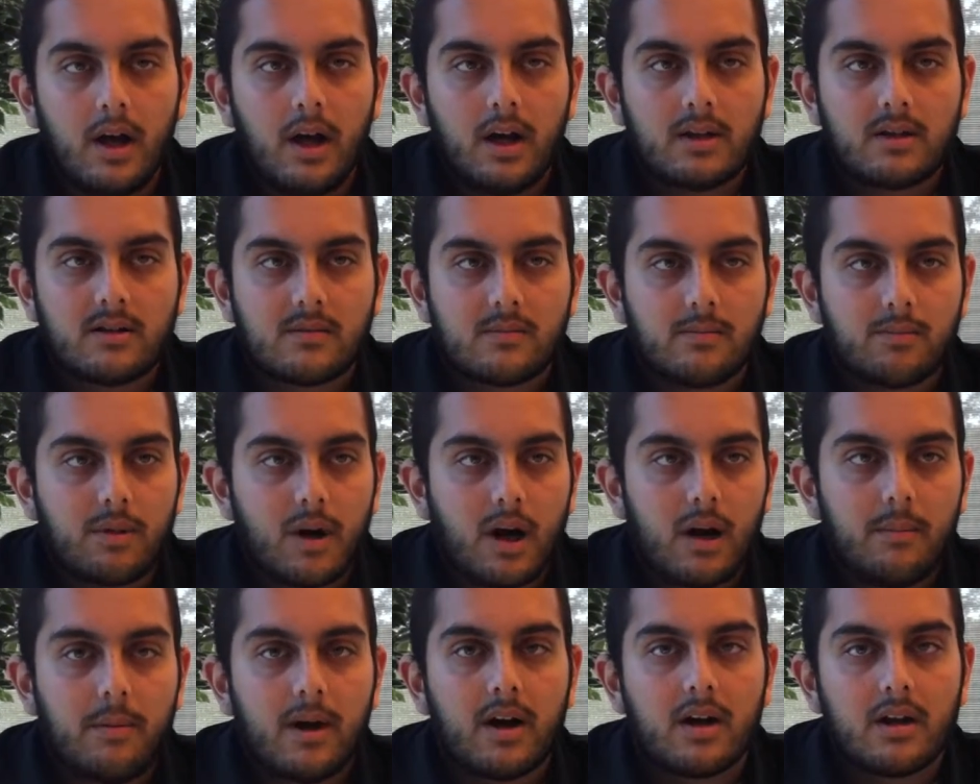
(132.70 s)
It's
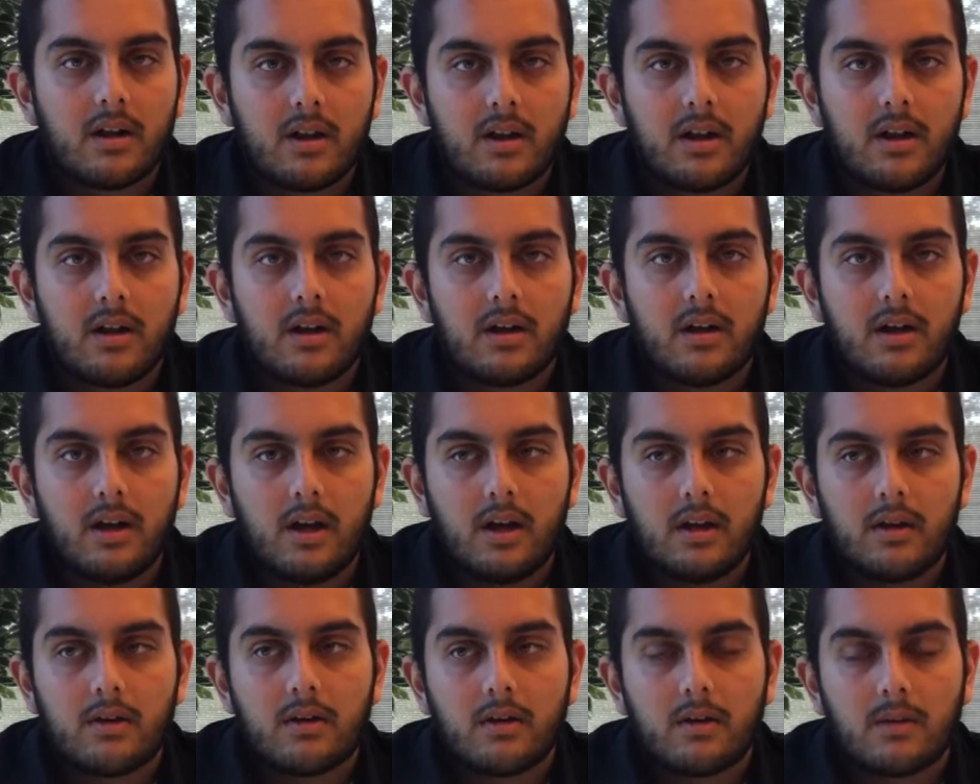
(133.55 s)
primarily
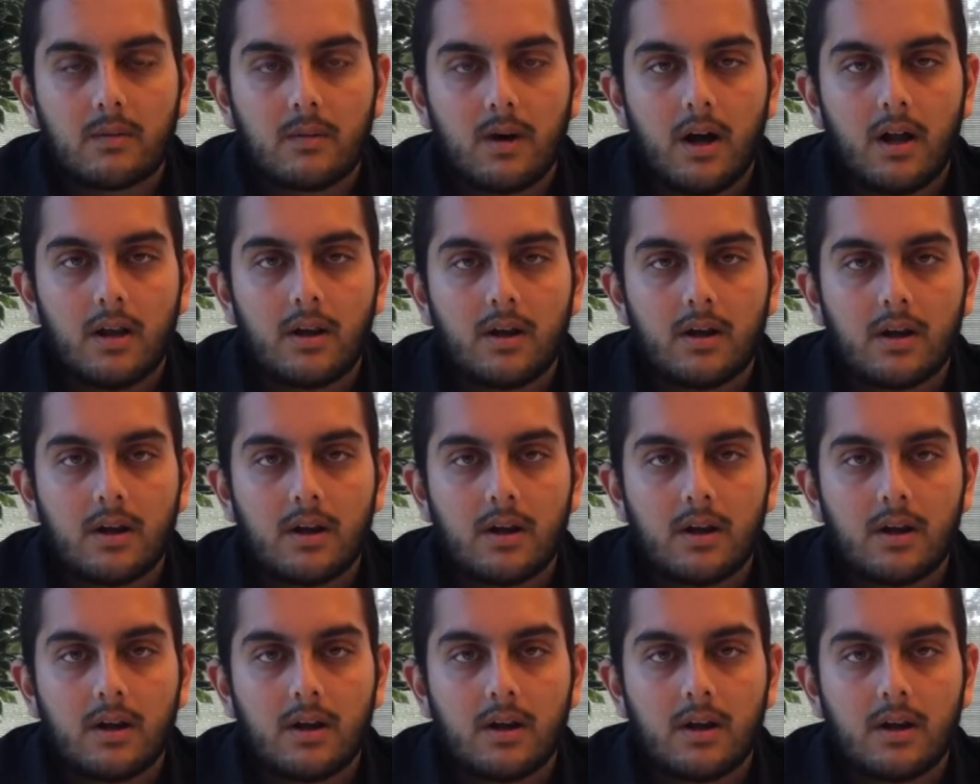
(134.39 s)
intern run.